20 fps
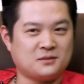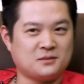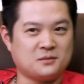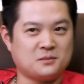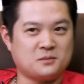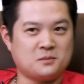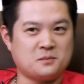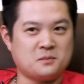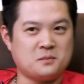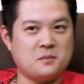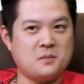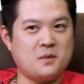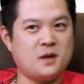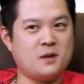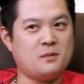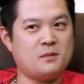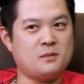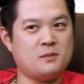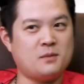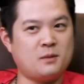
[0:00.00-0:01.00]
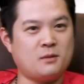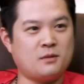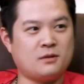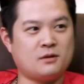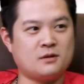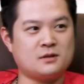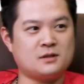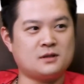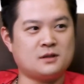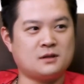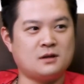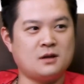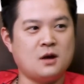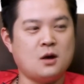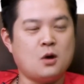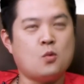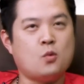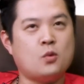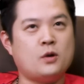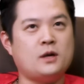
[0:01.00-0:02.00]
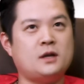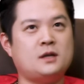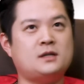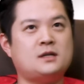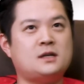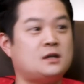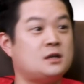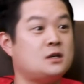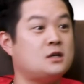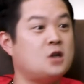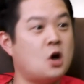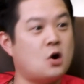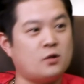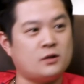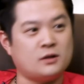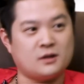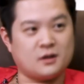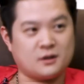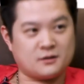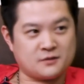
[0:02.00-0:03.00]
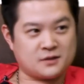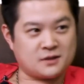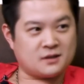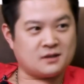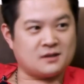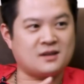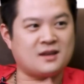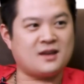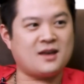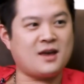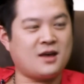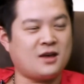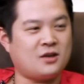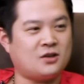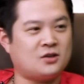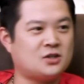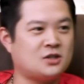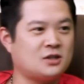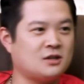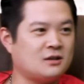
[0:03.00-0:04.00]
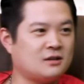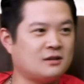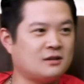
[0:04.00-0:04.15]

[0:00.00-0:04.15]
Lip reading: Maybe 13. We didn't know enough to engage legal